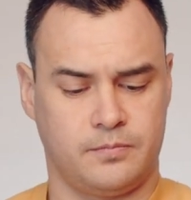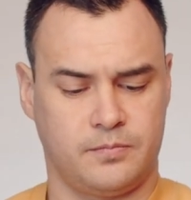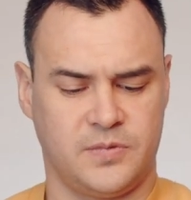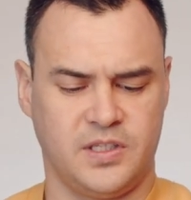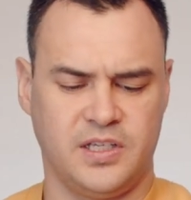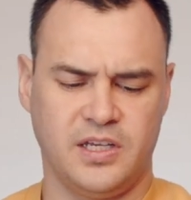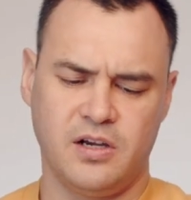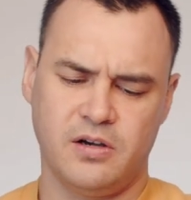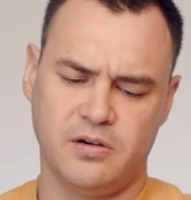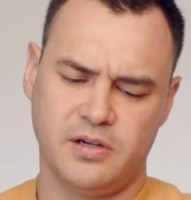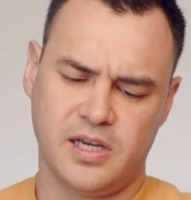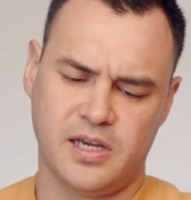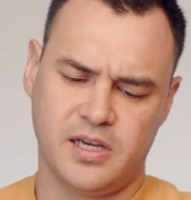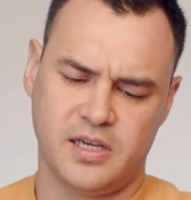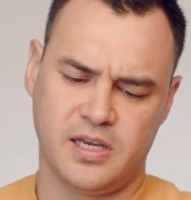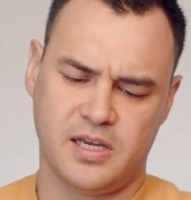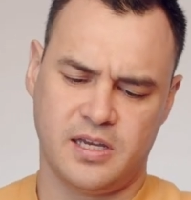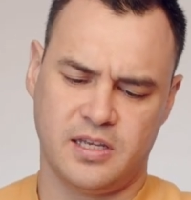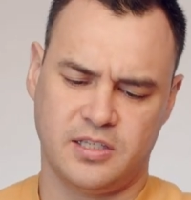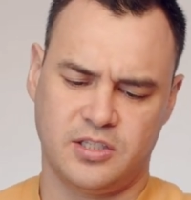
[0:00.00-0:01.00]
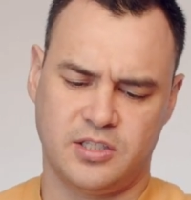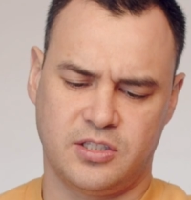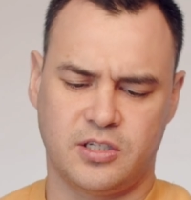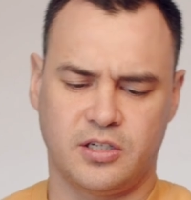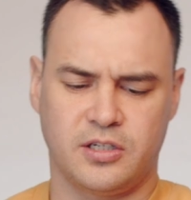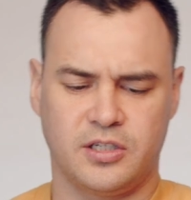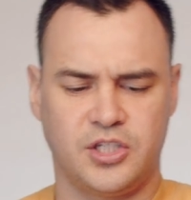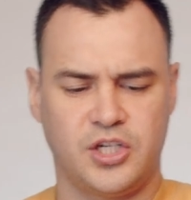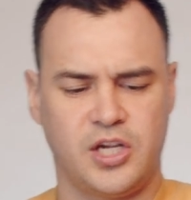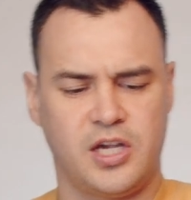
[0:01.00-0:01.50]
Yo, yeah.
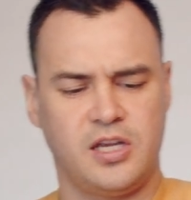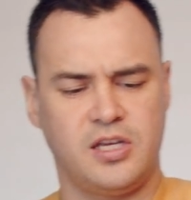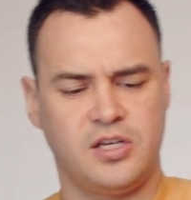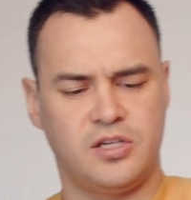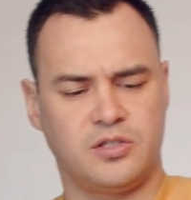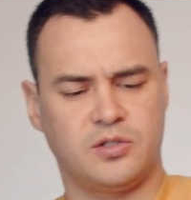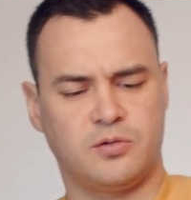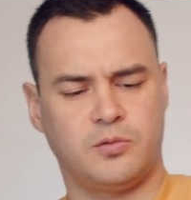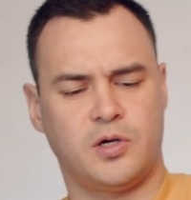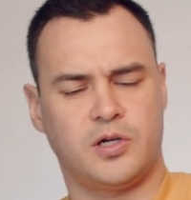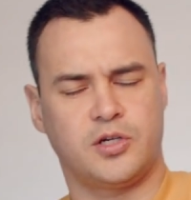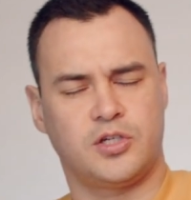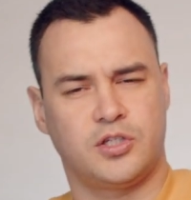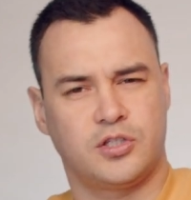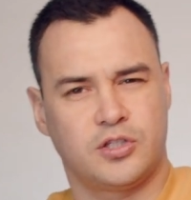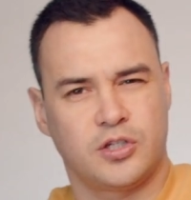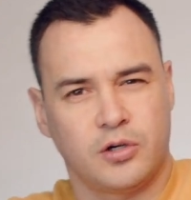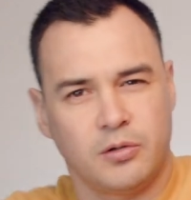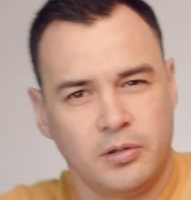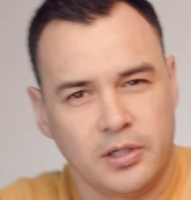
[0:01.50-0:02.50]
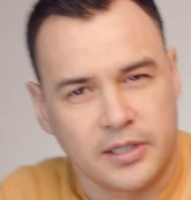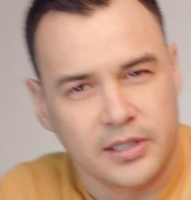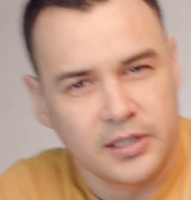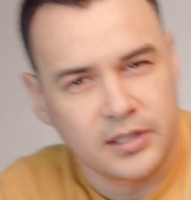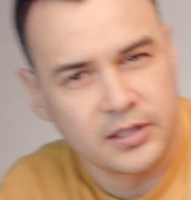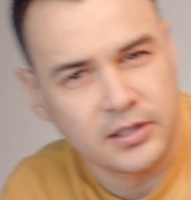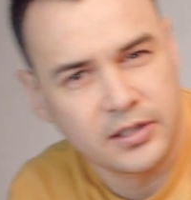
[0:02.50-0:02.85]
Changes a watch totally.